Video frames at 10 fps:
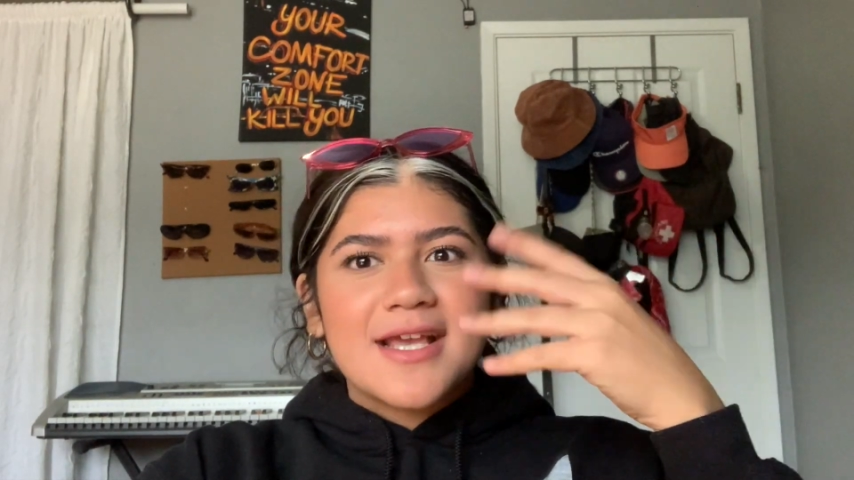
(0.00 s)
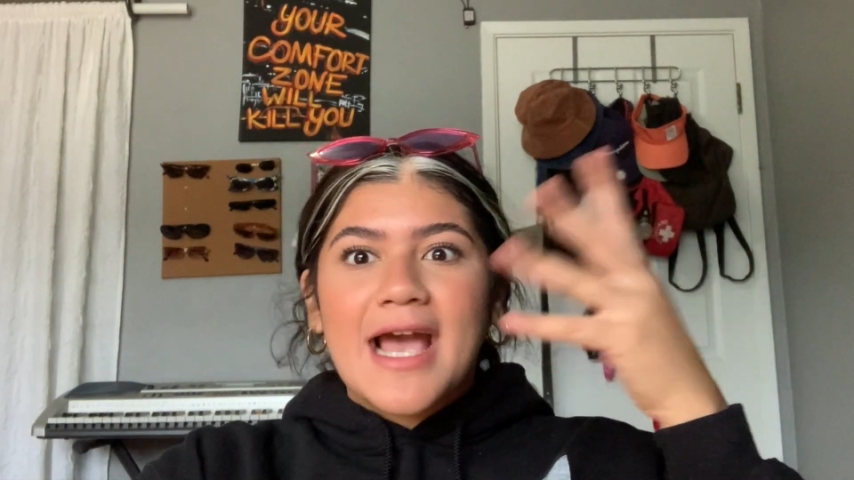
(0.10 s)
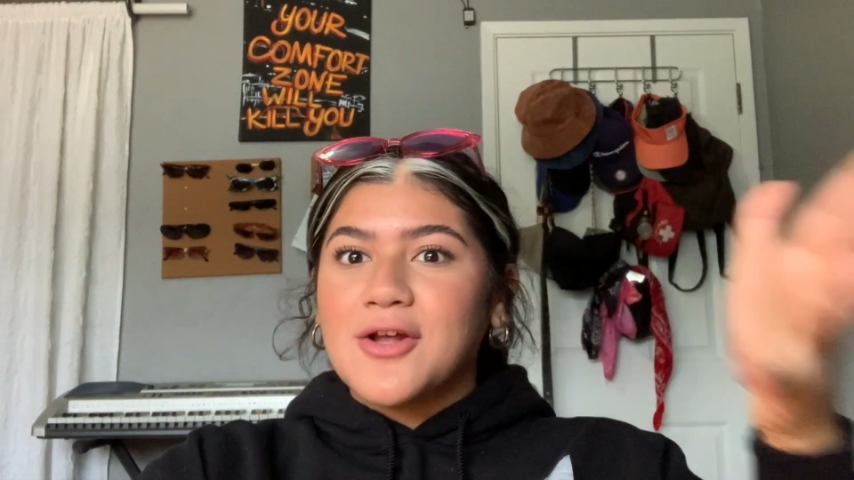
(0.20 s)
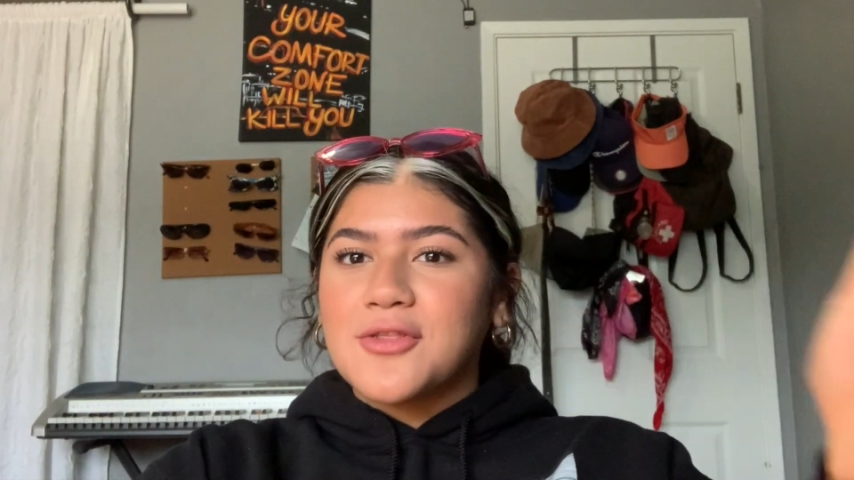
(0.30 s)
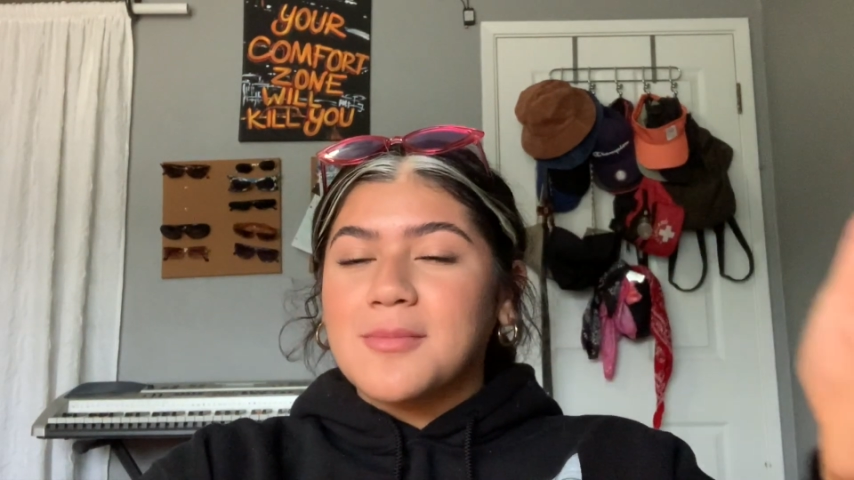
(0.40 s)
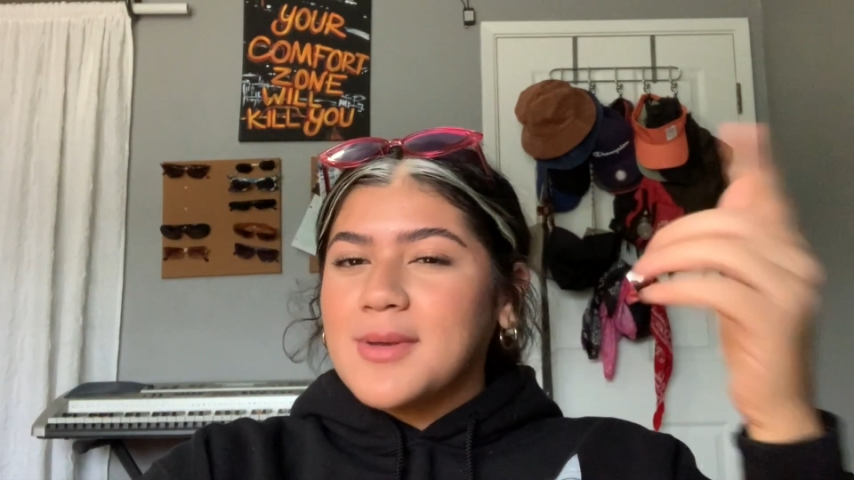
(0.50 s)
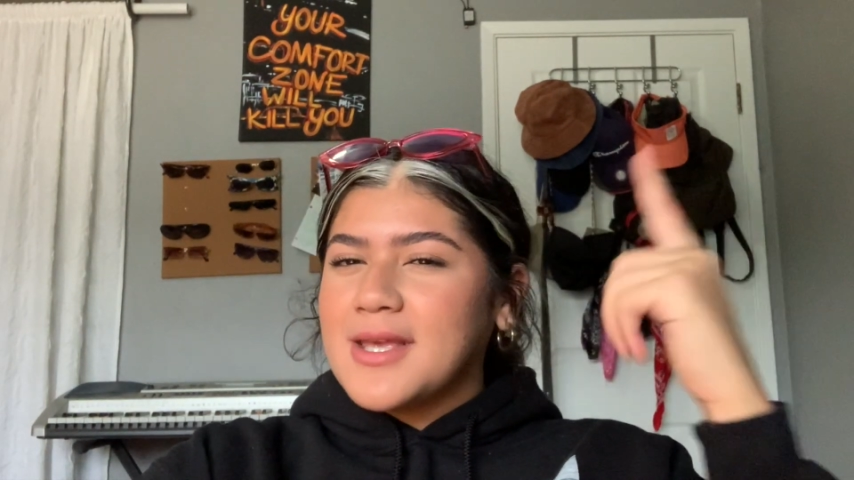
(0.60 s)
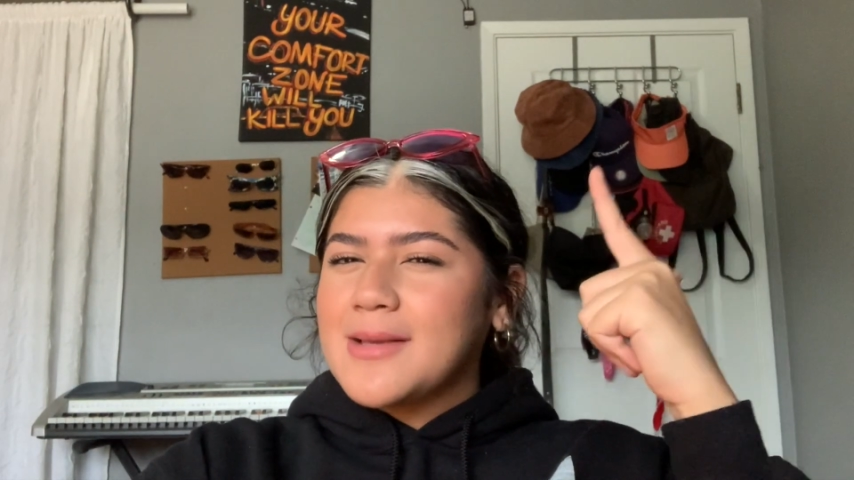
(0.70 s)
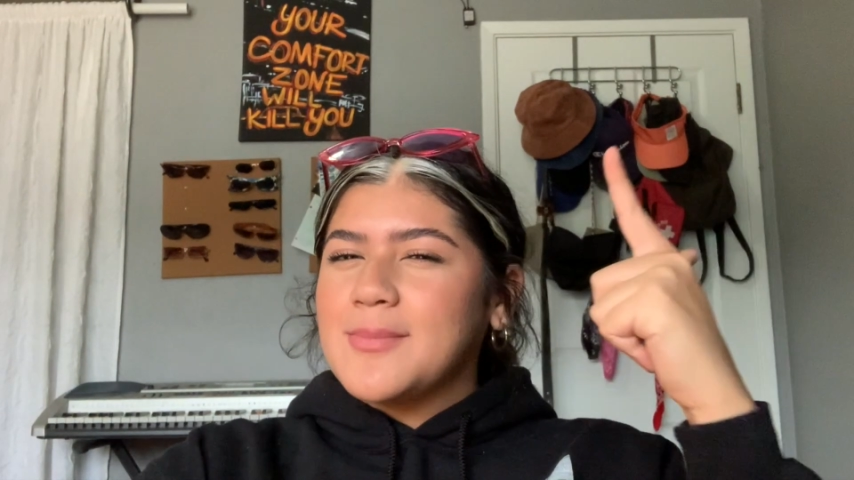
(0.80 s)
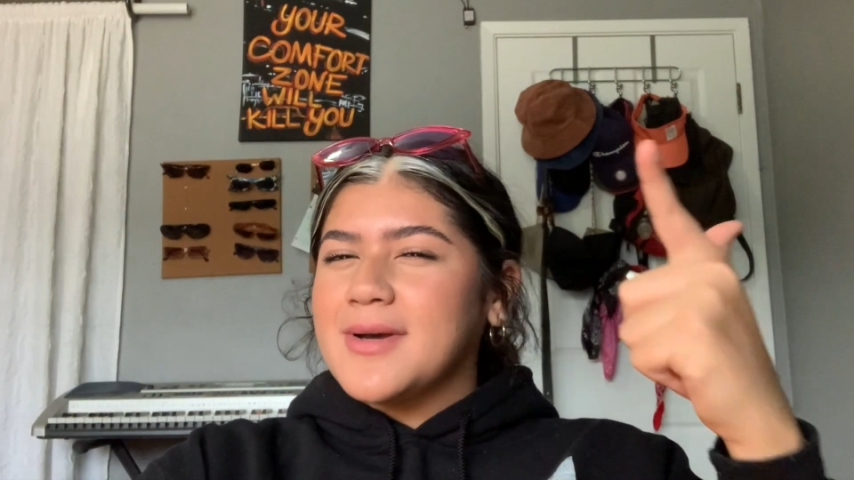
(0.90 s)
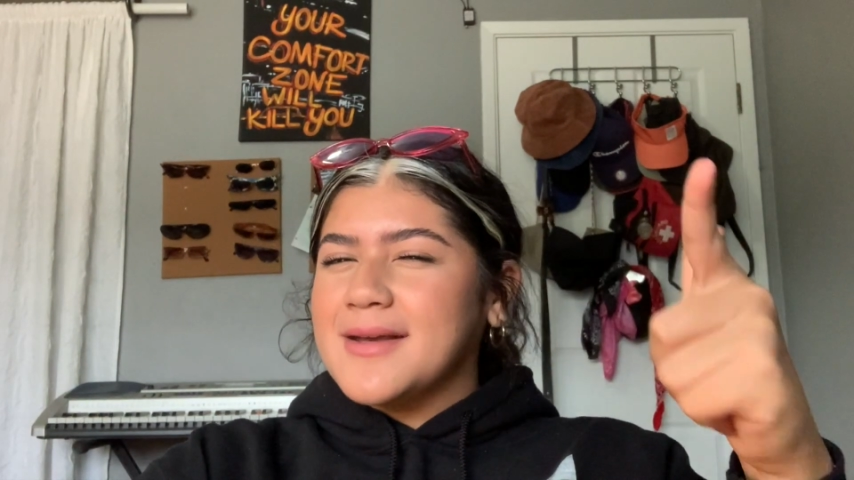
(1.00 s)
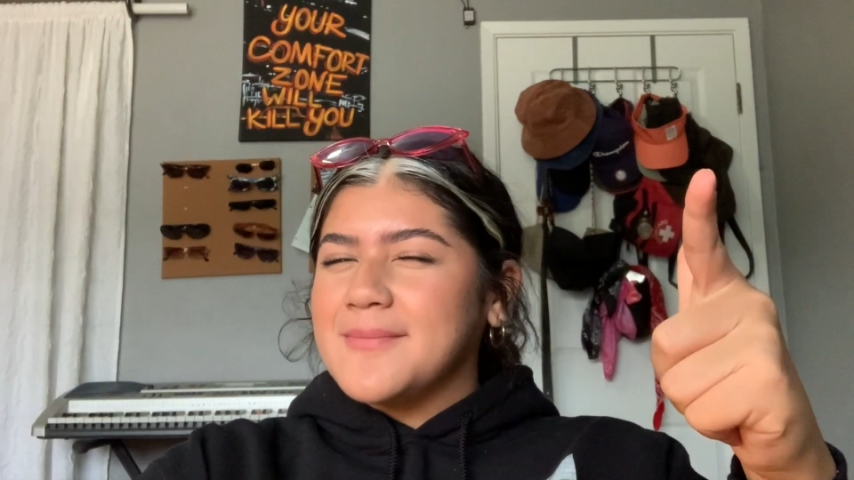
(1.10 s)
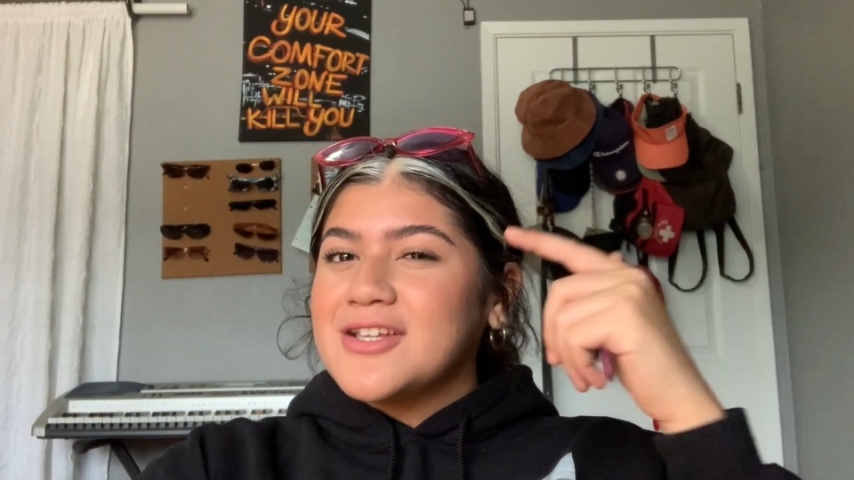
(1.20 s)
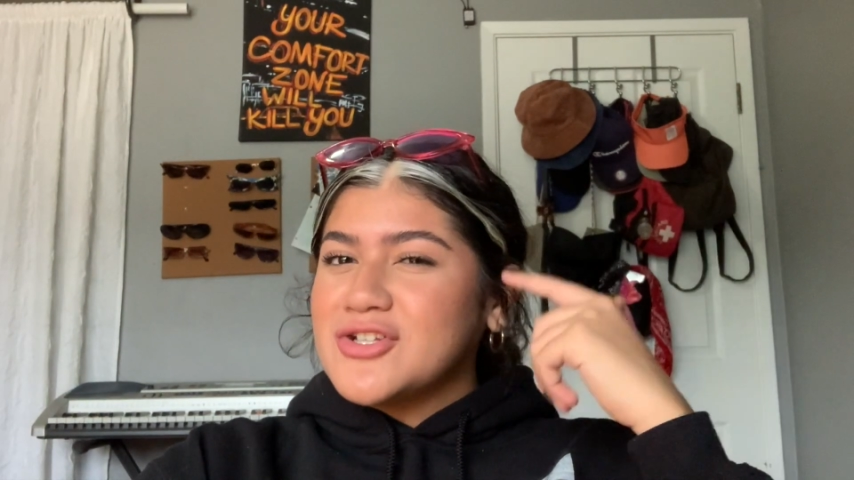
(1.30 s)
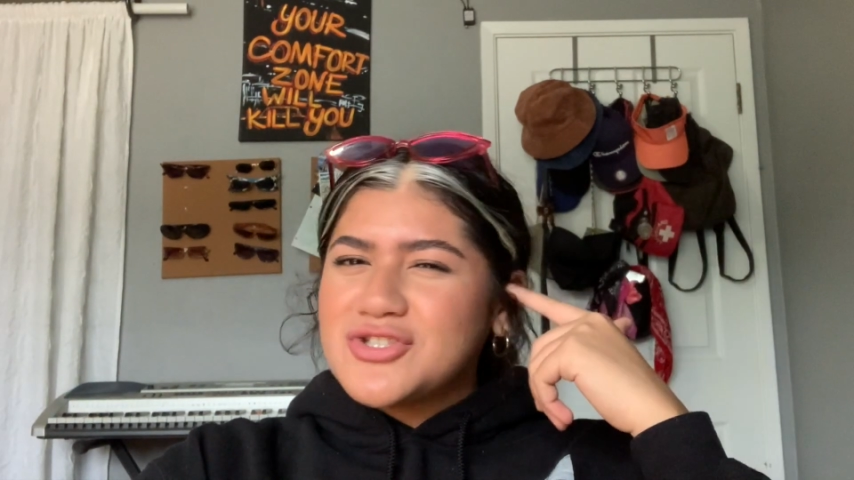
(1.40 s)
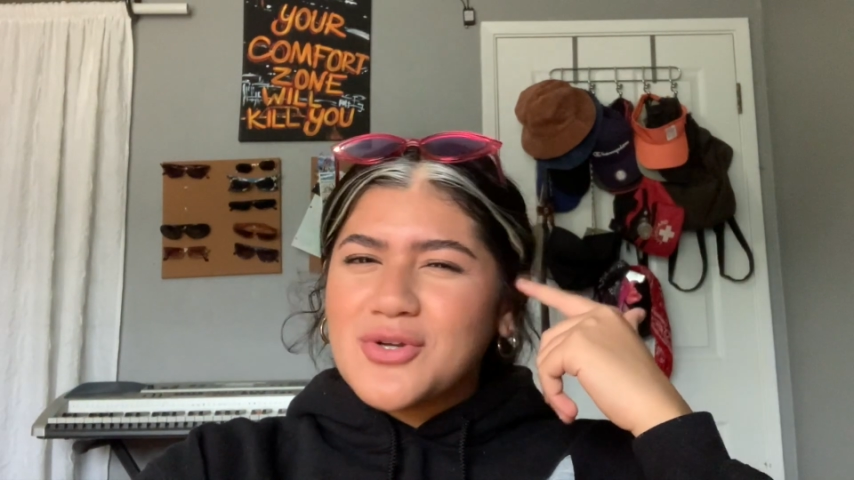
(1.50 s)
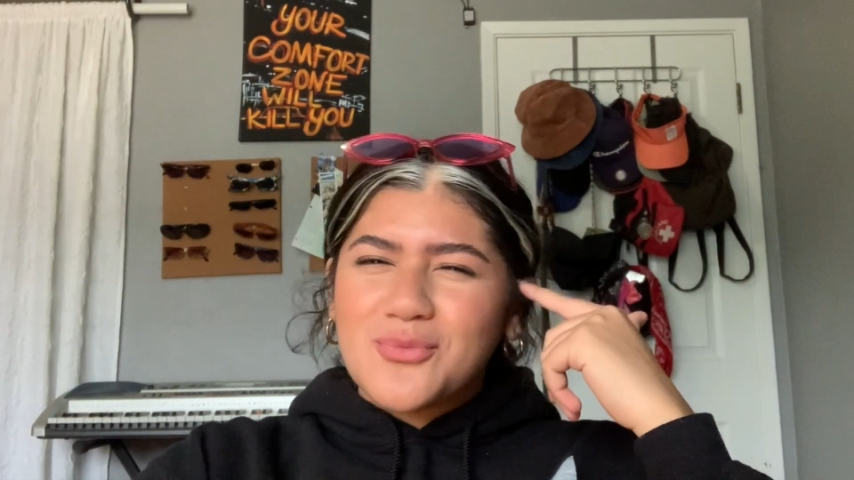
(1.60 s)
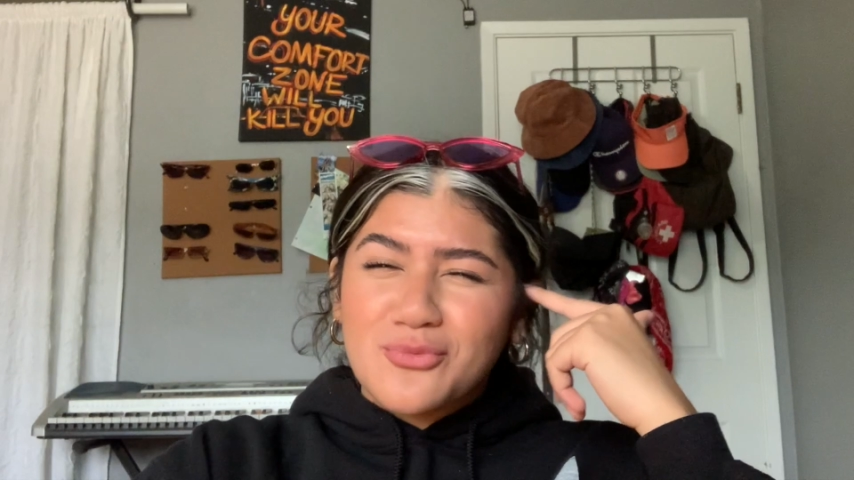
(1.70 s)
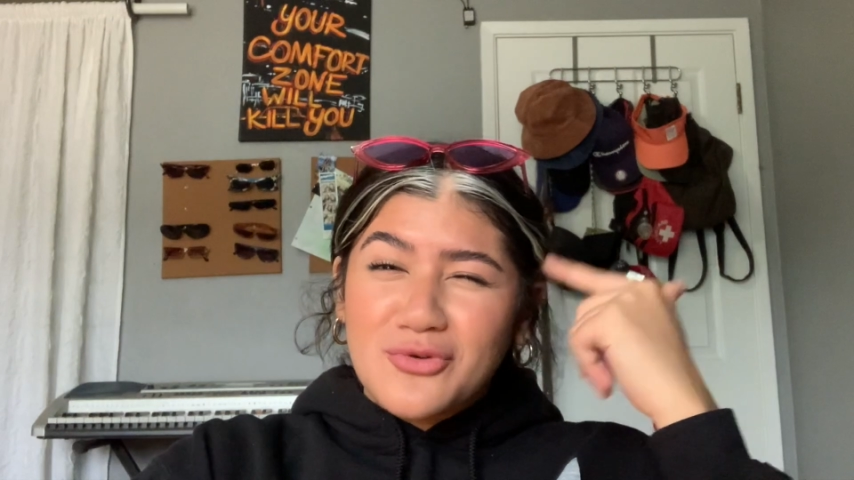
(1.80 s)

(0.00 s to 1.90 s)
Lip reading: Like, I know they're big, but just don't